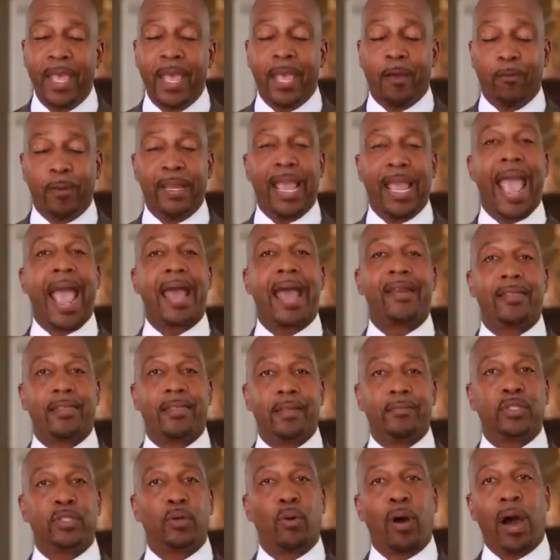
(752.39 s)
and we added
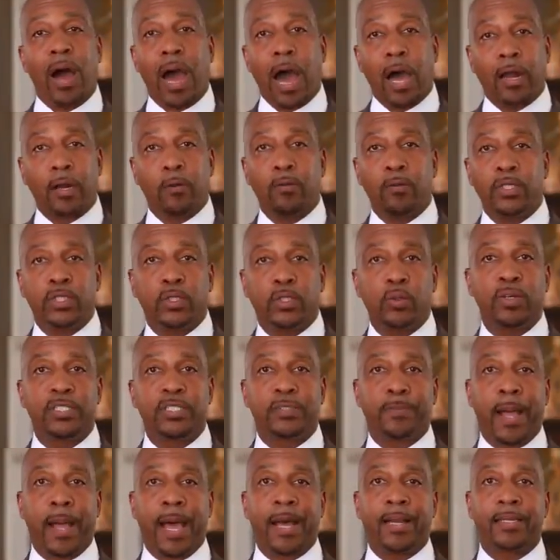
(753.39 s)
them to our auto insurance
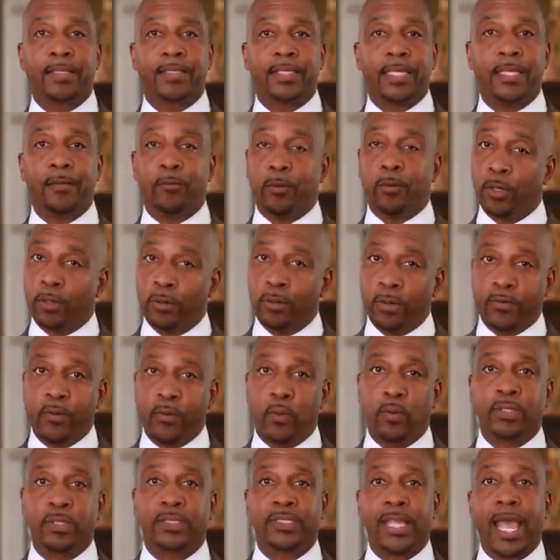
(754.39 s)
policy. Well, of
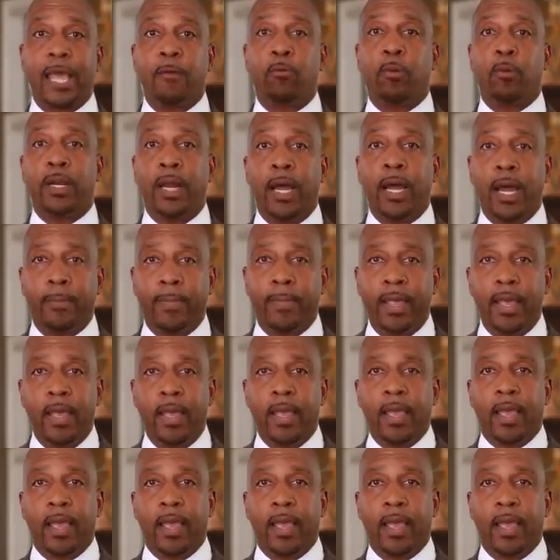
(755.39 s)
course, that went up.